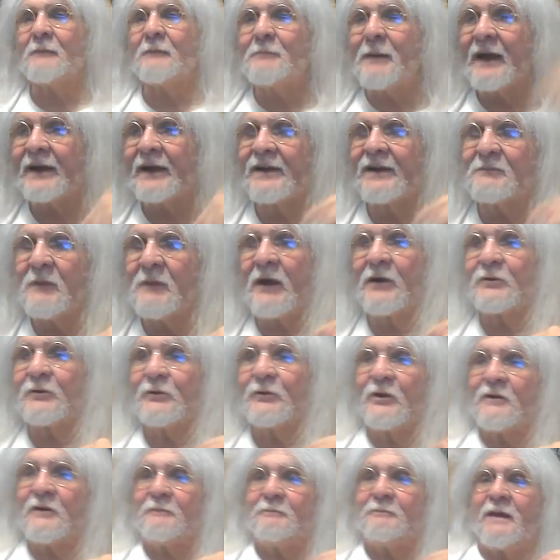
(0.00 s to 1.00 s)
I back in my
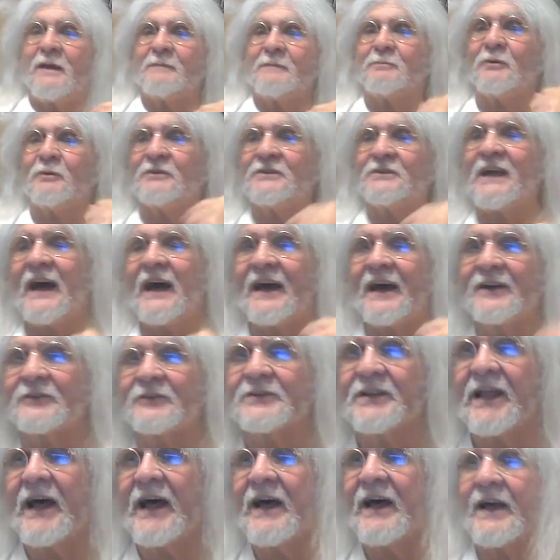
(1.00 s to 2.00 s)
groove, people? Yay
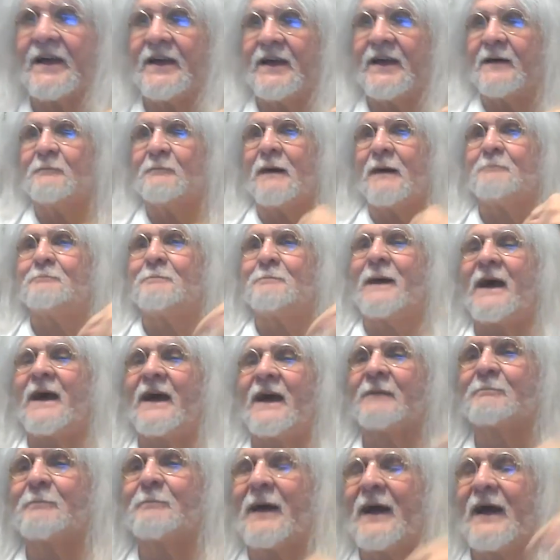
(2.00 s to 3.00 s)
or nay? Am I
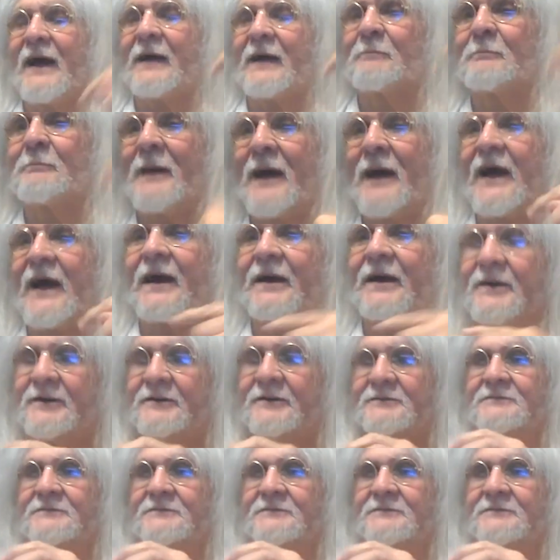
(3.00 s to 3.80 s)
back, back, back?